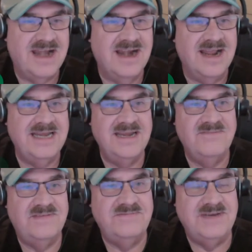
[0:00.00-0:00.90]
got a
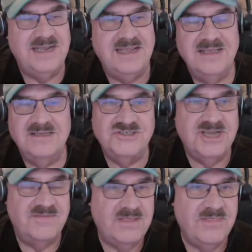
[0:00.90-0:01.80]
1950
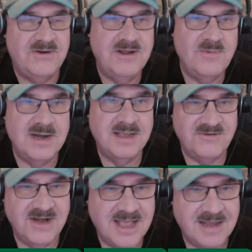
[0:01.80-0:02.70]
Chevy
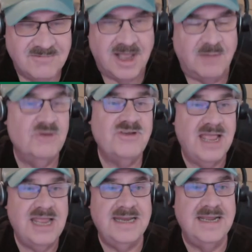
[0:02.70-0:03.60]
3100 hot rod, which
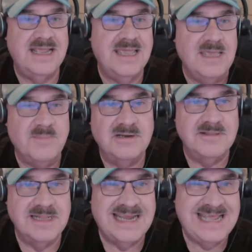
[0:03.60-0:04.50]
I intend to keep
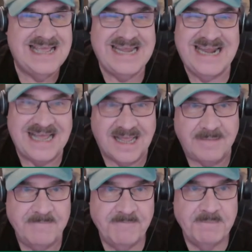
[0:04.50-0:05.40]
until the day I
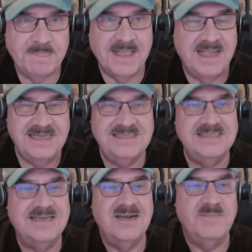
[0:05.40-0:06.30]
die. And this
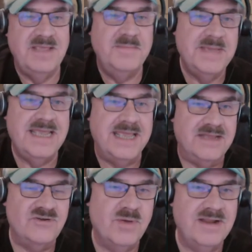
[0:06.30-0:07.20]
is going to be
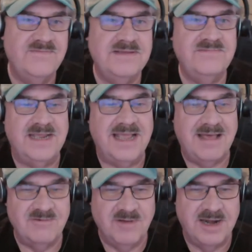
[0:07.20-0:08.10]
me in 2050
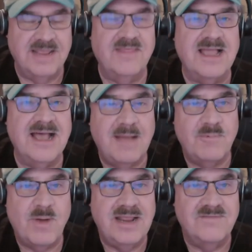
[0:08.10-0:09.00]
outrunning the
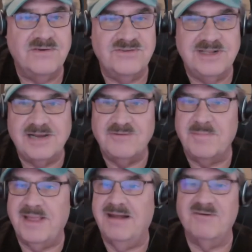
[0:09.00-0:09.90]
cop waiting for his
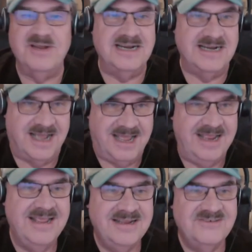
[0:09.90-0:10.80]
electric battery to die.
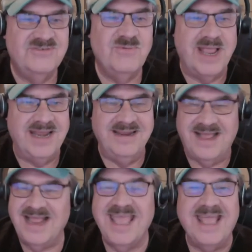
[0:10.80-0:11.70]
Just wait.
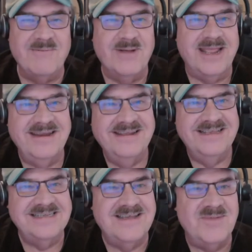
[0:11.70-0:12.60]
I can't wait.
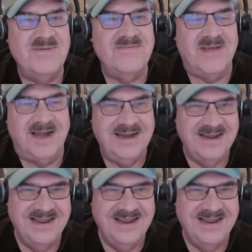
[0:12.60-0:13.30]
It's going to be fun.